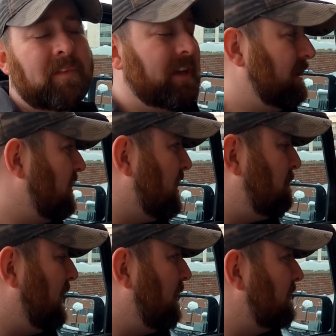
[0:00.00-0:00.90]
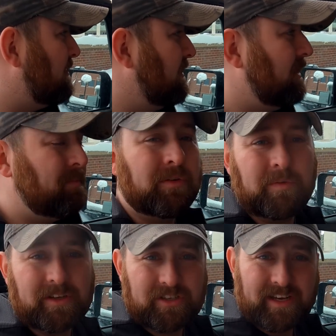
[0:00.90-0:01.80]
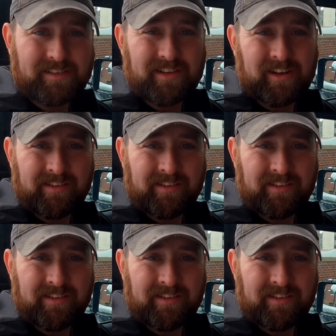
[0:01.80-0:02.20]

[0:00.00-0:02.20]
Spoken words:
get a couple hours sleep, as you guys saw